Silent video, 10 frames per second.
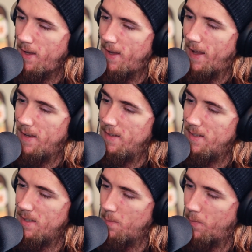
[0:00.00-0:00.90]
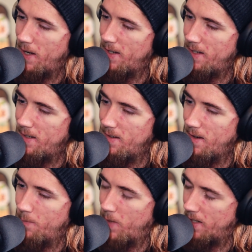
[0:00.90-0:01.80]
And my
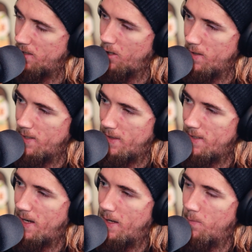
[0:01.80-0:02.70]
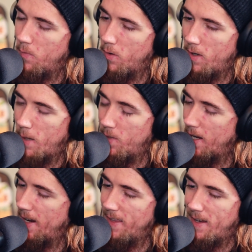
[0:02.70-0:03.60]
guitarist at the time, him and
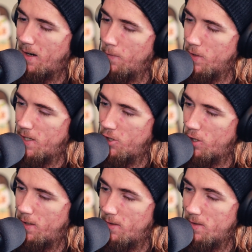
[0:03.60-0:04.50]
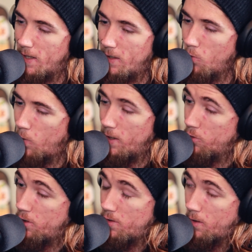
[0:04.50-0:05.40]
I had that conversation, and he's like, why
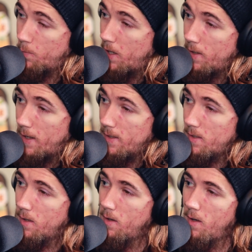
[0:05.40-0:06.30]
don't you start a podcast?